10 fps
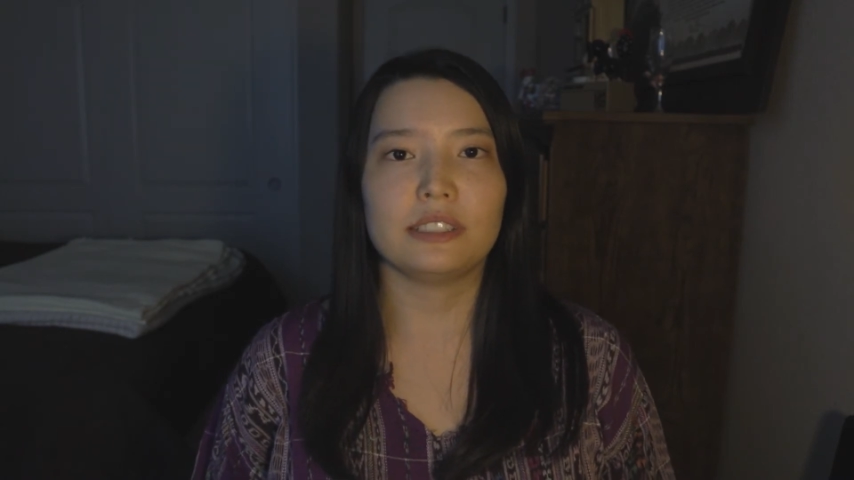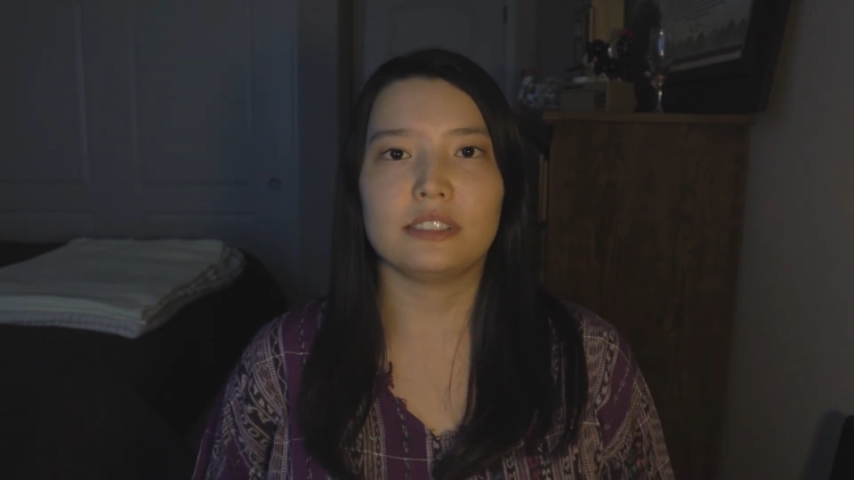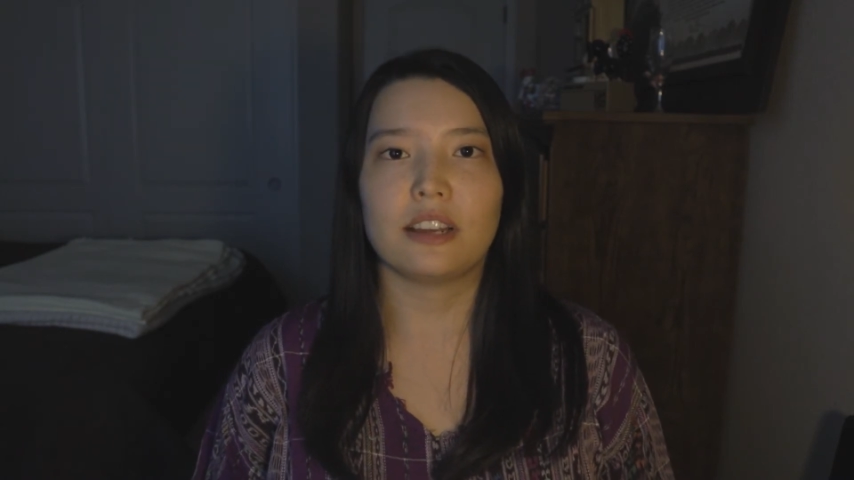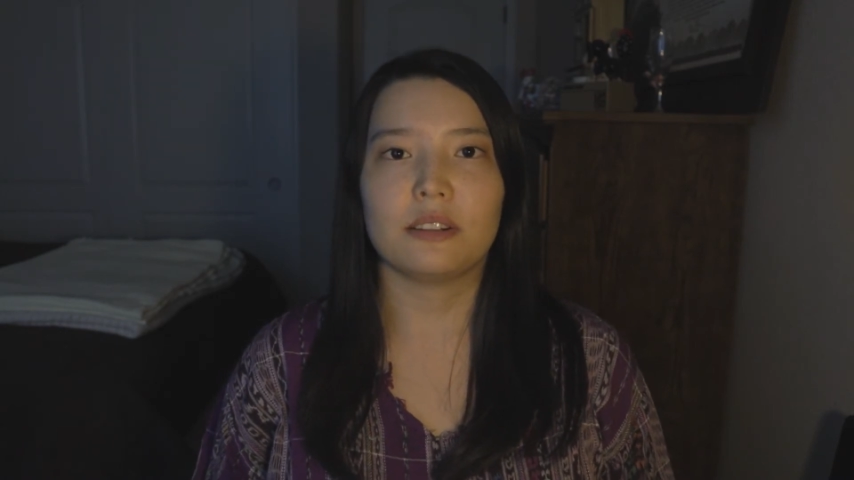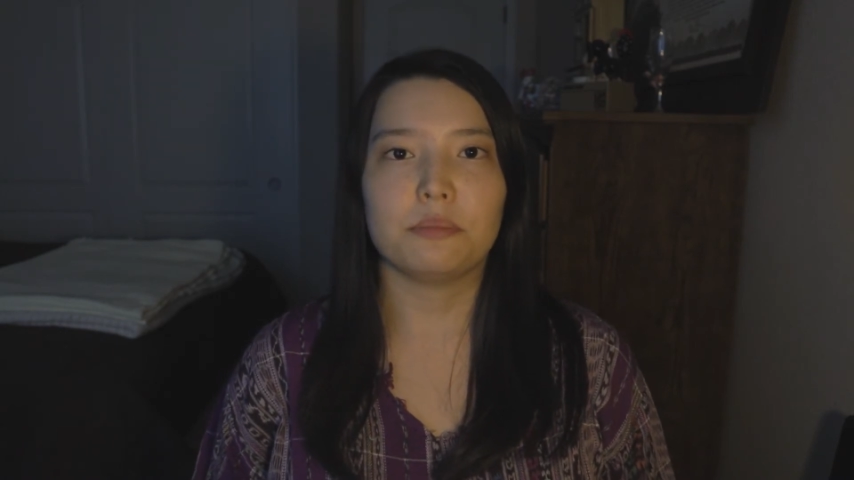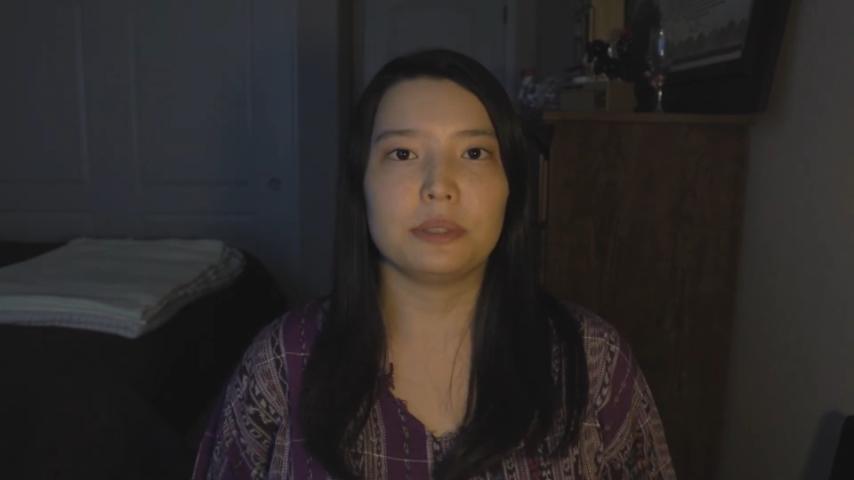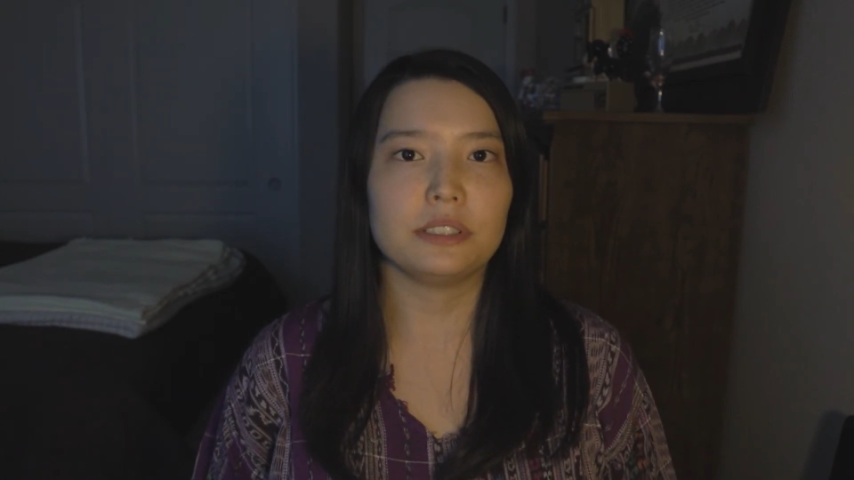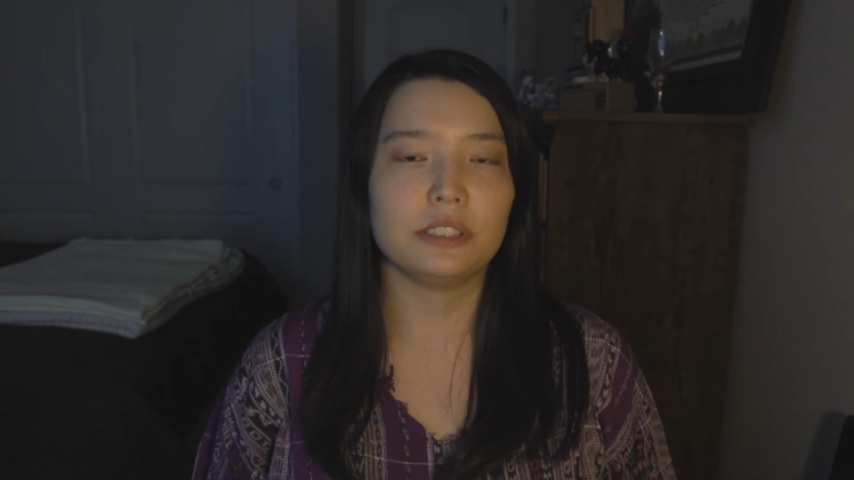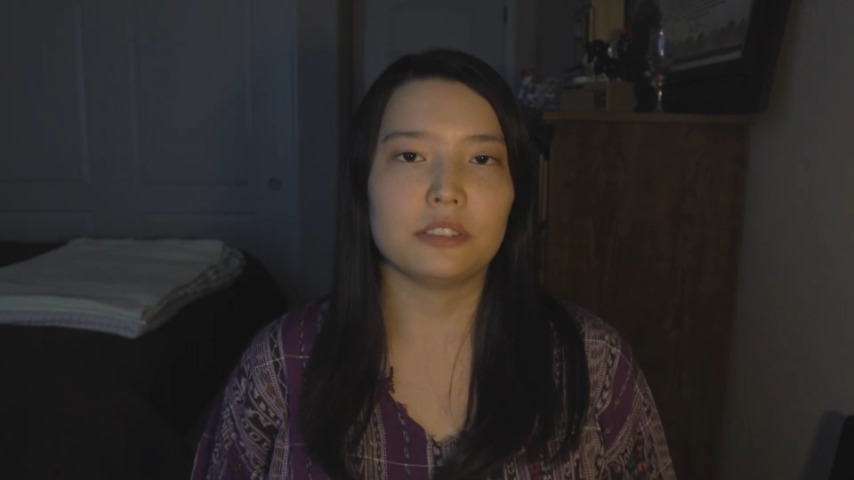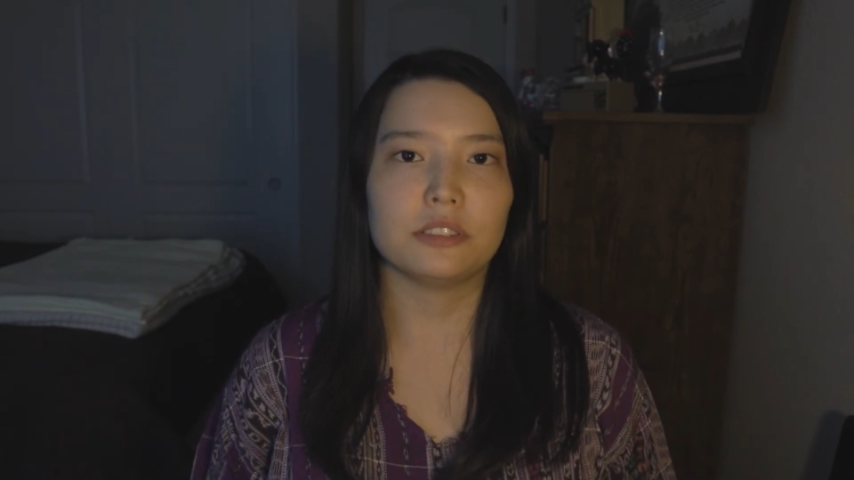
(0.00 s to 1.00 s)
It's not a
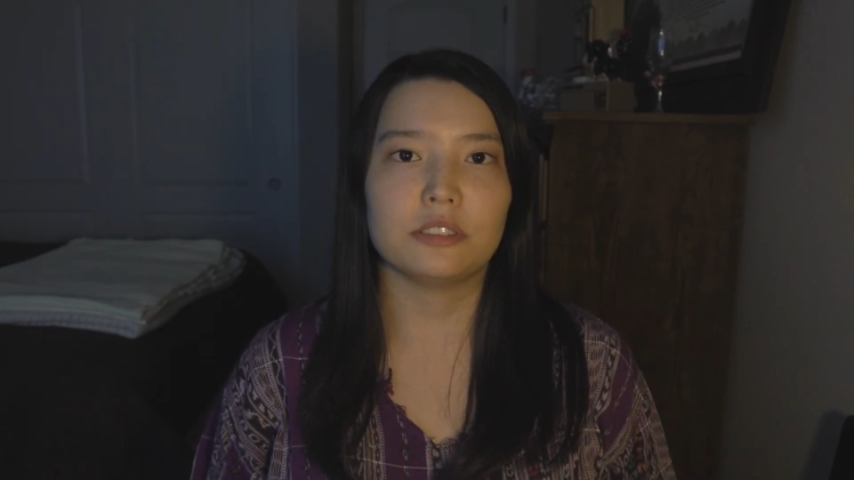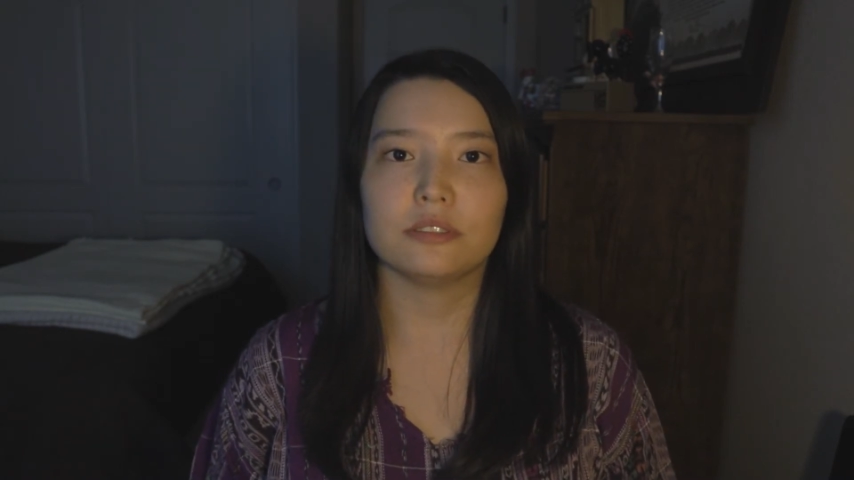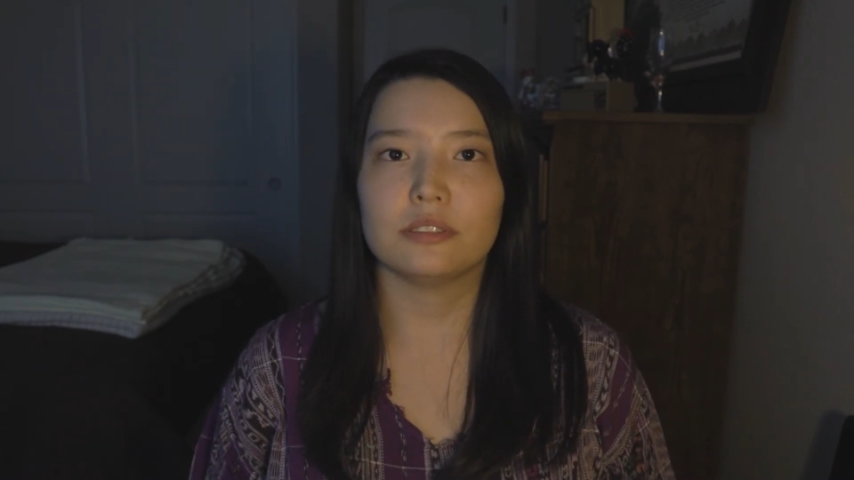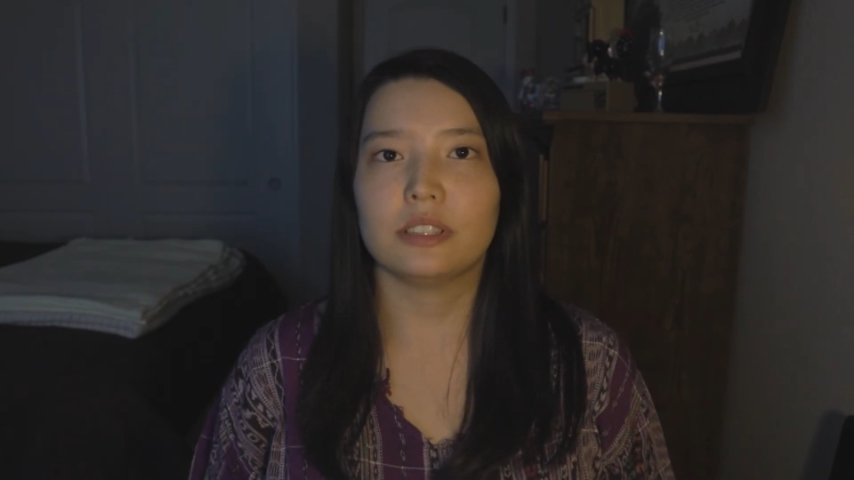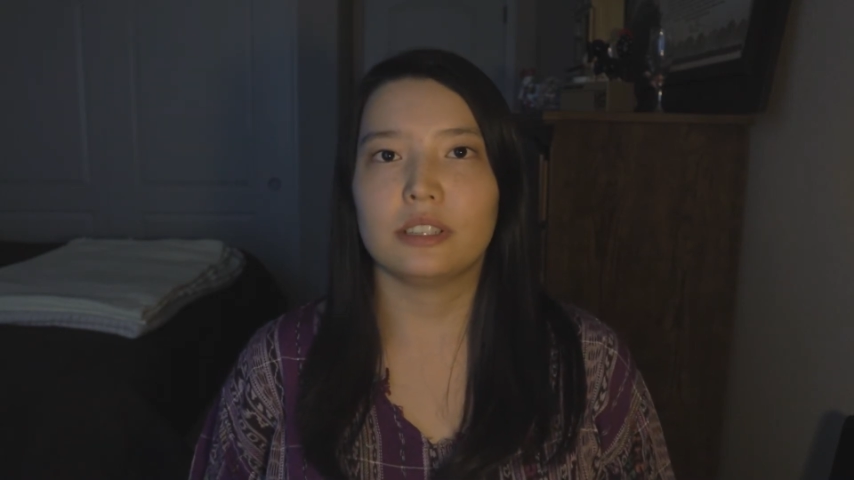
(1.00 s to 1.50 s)
big deal.